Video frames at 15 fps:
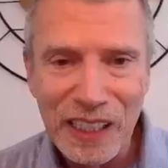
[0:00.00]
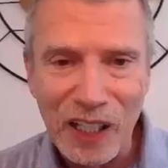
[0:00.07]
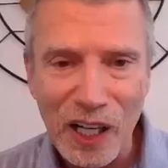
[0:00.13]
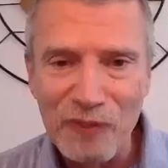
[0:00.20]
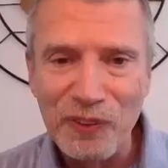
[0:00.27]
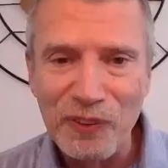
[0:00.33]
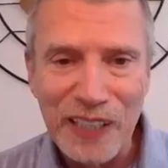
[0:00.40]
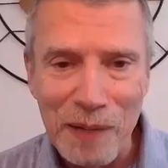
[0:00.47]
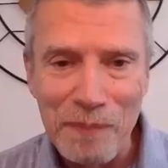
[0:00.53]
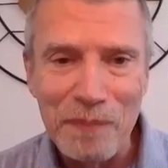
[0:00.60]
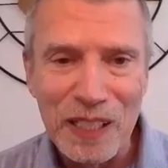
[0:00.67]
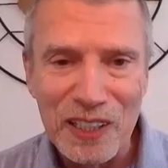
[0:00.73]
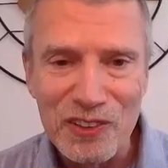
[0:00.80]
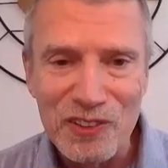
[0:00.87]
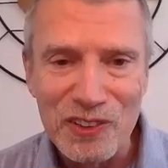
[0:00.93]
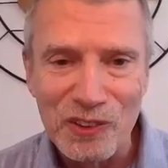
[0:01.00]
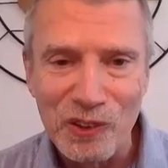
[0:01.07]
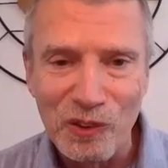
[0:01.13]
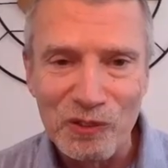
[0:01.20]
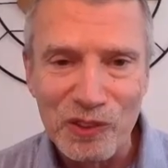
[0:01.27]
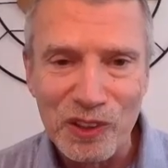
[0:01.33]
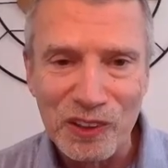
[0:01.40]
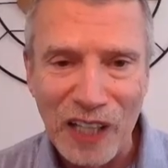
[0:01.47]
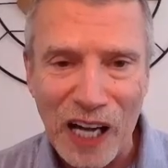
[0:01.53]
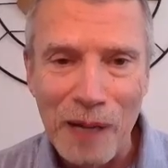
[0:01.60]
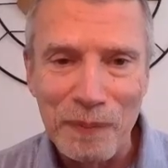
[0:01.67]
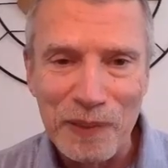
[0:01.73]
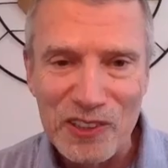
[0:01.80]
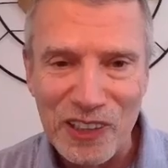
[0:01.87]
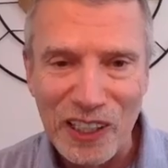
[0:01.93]
And often that means your
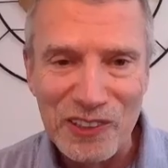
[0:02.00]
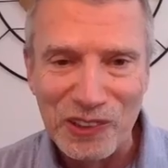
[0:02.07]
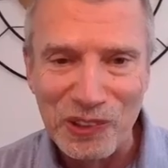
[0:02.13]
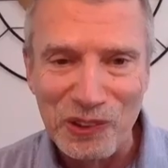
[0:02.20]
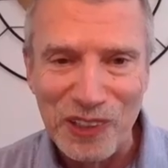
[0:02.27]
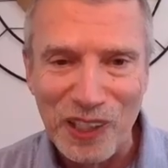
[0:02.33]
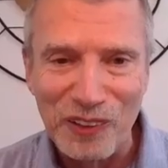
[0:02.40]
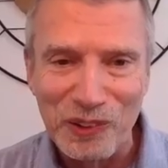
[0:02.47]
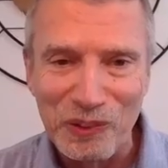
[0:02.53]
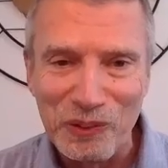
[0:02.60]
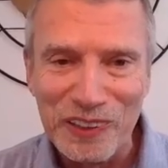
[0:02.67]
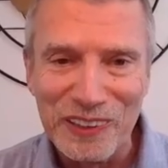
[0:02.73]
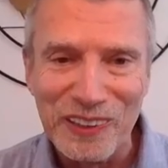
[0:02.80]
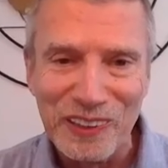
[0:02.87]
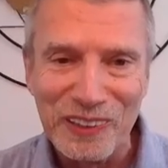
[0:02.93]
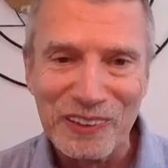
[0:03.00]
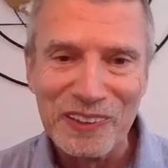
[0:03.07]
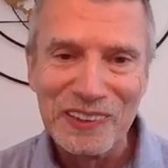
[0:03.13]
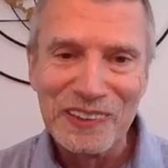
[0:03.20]
common sense goes out the window.